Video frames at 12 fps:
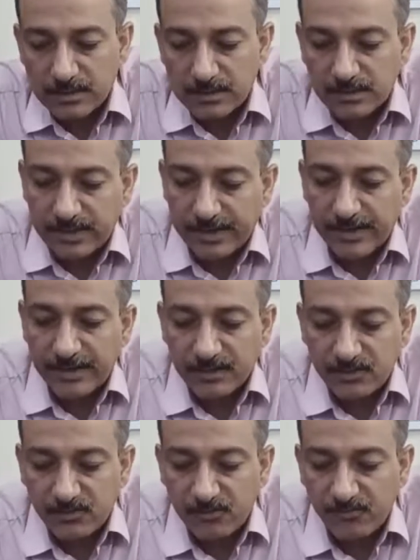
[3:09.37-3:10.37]
Second
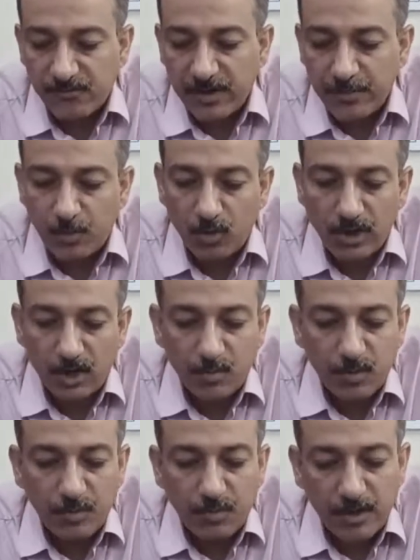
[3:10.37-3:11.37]
is 5 pole
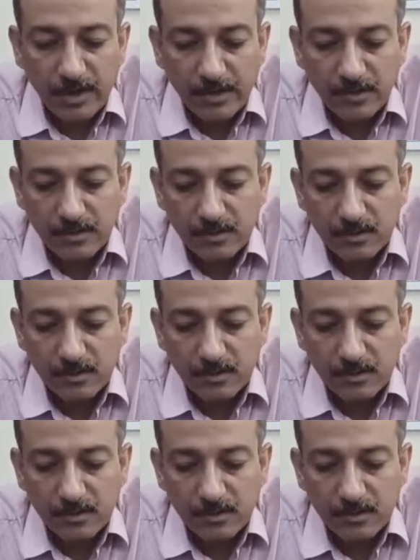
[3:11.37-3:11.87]
output product